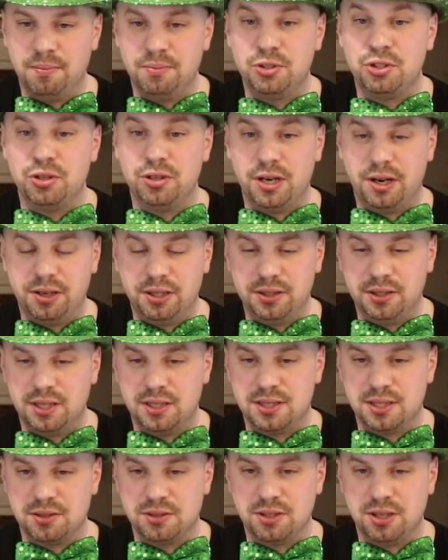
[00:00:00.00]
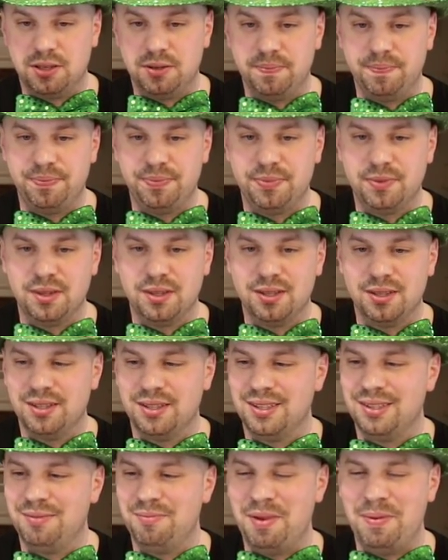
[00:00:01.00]
Eric, that sounds good.
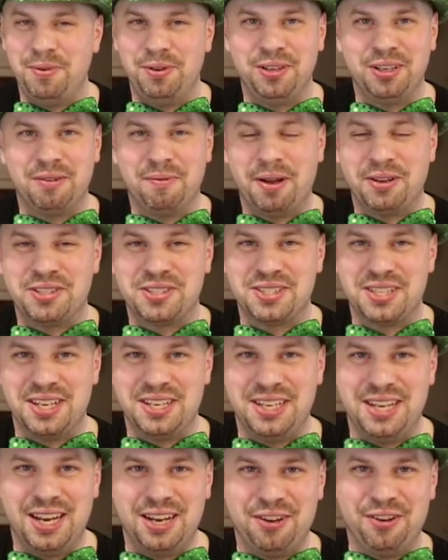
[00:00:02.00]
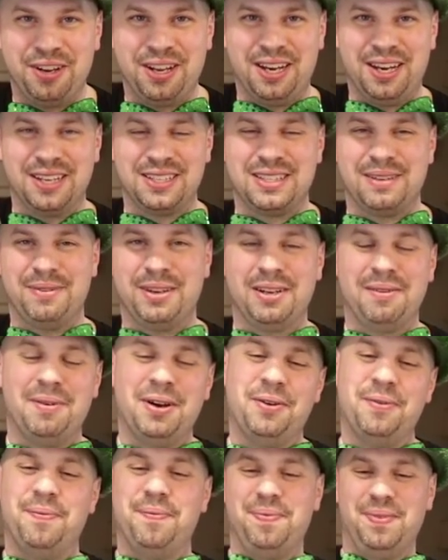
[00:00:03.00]
Maybe you can come out to San Diego again next time I come
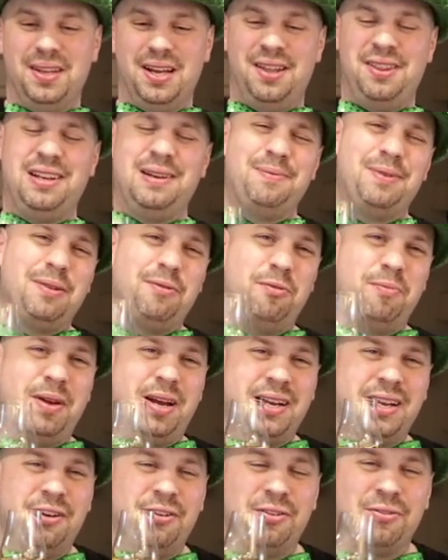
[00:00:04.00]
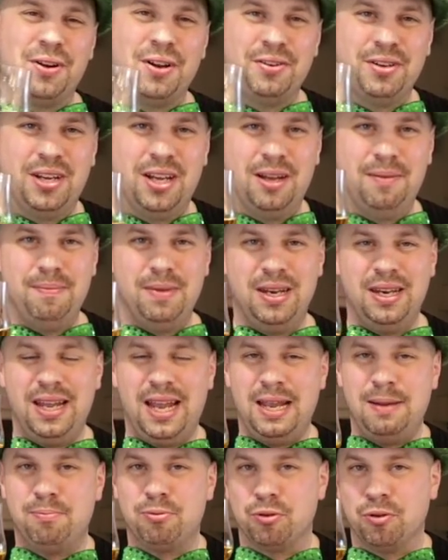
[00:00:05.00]
out. I think I'm coming back out around
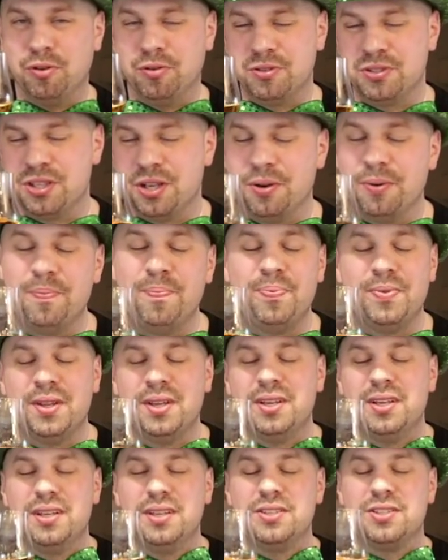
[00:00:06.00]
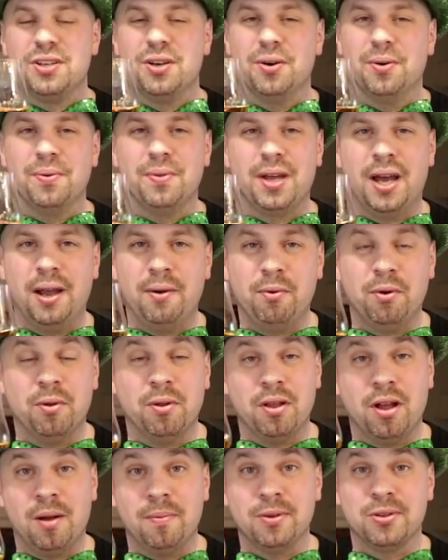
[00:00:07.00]
mid-April or so. So I
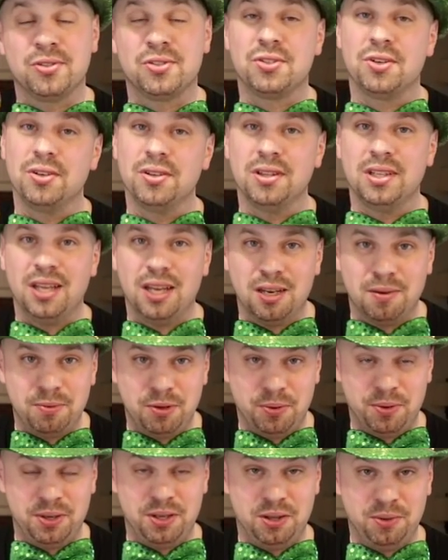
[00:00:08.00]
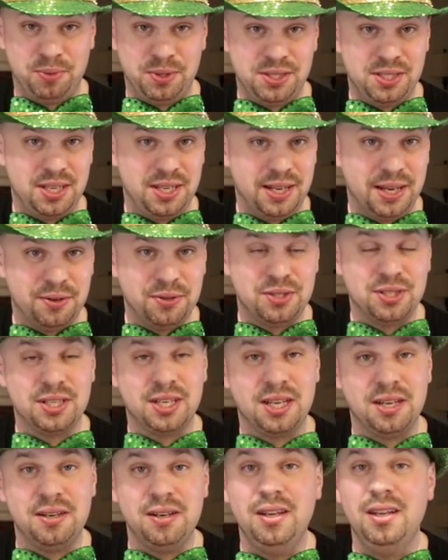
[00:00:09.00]
will almost certainly end up going to the Whisky House
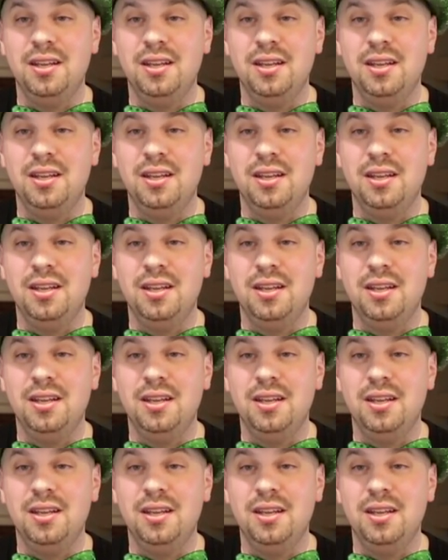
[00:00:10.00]
again.